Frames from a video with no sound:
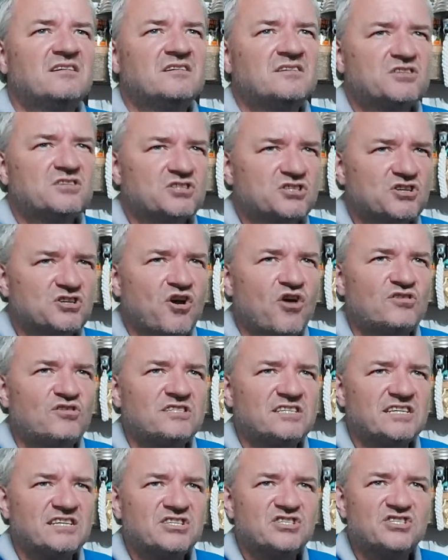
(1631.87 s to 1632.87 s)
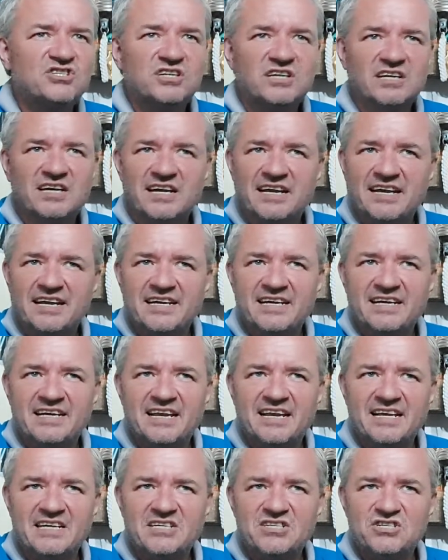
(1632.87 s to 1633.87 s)
Scottish,
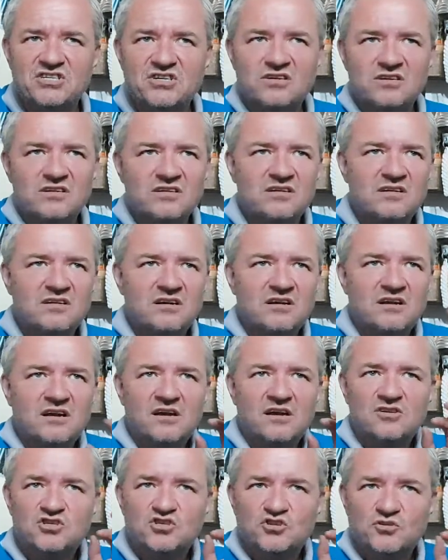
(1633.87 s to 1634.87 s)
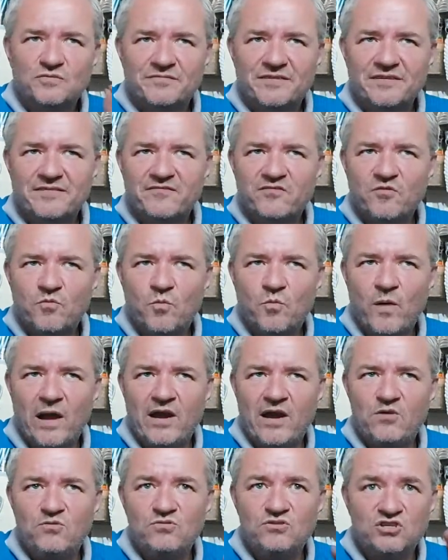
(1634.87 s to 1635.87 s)
English, something from
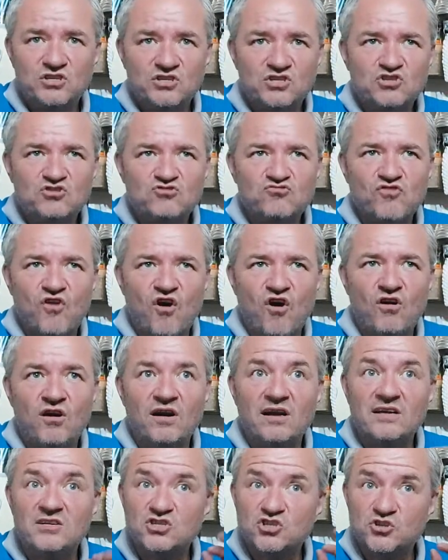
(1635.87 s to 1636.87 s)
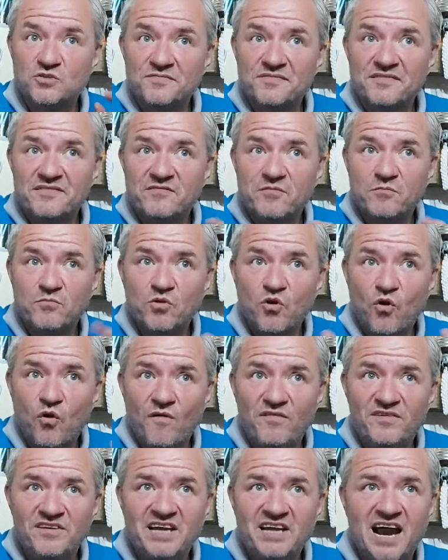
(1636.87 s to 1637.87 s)
Wales that's strong and something from
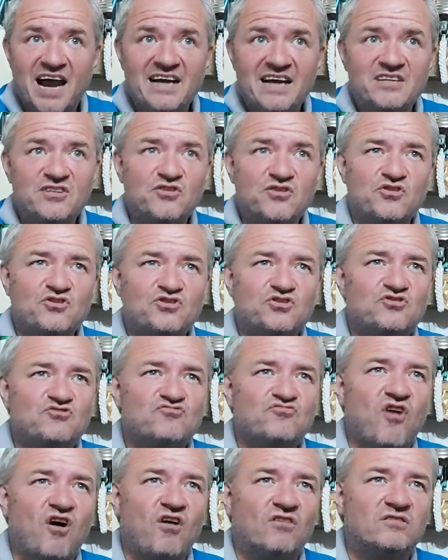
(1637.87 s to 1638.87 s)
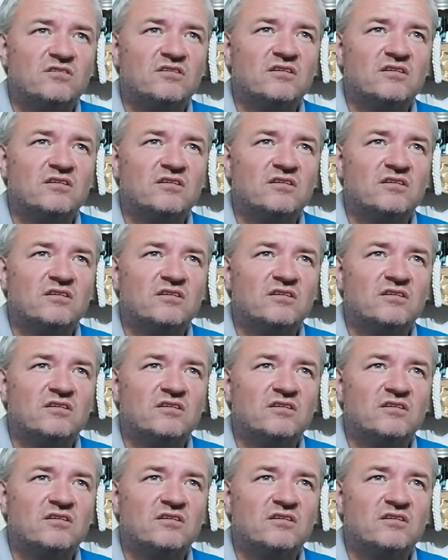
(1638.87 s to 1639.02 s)
Northern Ireland that's strong.